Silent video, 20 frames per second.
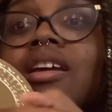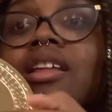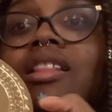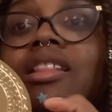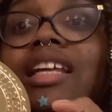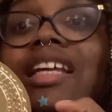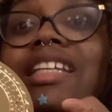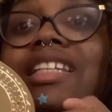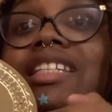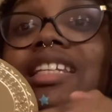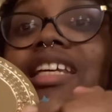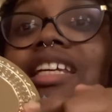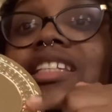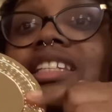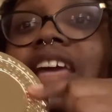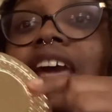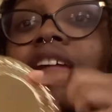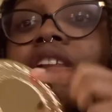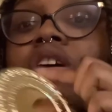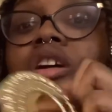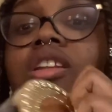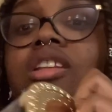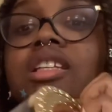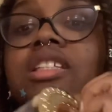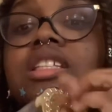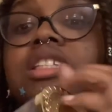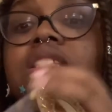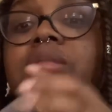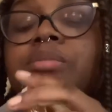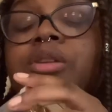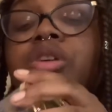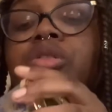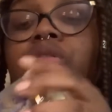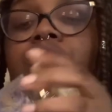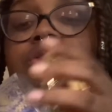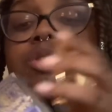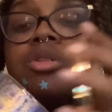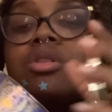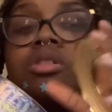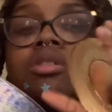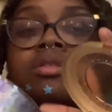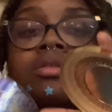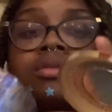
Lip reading: the detail on this. It's beautiful.